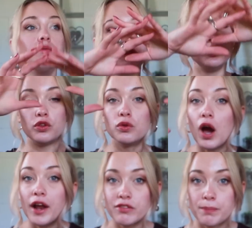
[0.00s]
you
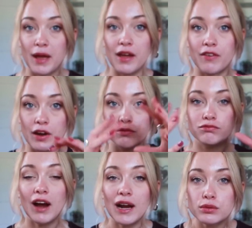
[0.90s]
kind of appear very
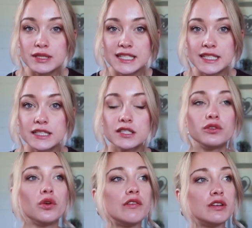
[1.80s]
rounded,
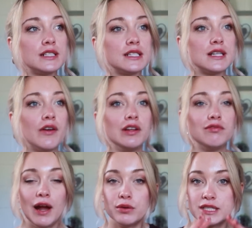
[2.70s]
not even necessarily
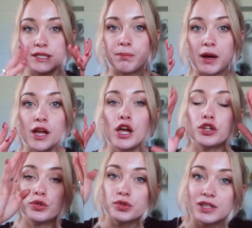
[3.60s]
rounded, but
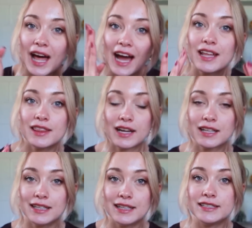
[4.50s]
you lack that
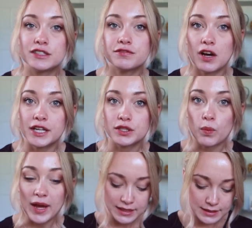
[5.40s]
clearly defined
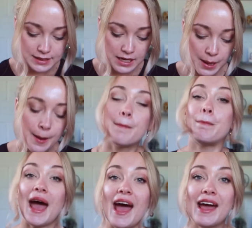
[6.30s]
waist.
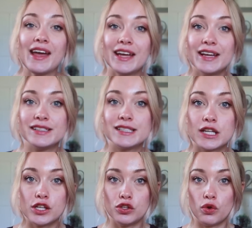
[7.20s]
Pear is
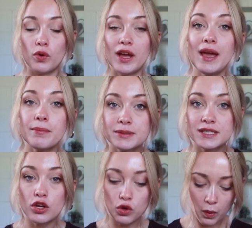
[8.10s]
your hips
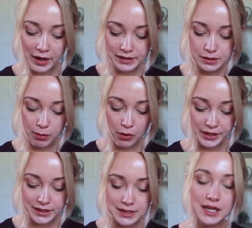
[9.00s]
are your widest
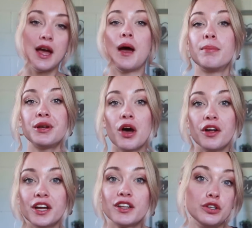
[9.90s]
point.
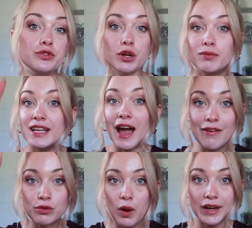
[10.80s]
Banana, you don't really
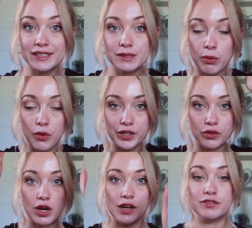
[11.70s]
have a widest point, you're
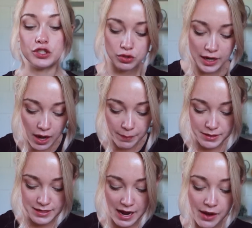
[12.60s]
kind of straight up
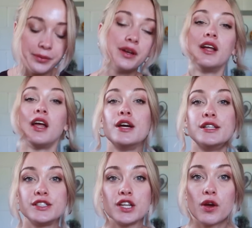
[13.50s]
and down.
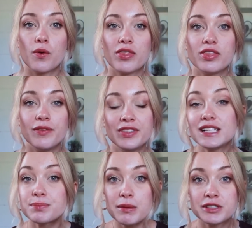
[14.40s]
So
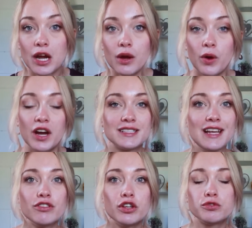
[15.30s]
that's pretty much how it works,
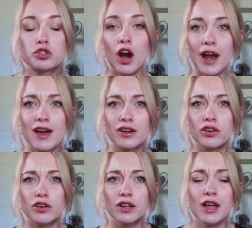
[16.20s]
even though
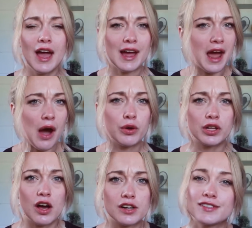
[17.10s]
triangle and
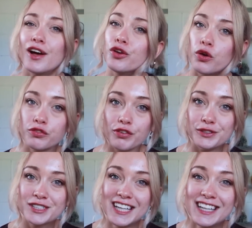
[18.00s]
hourglass are not fruit.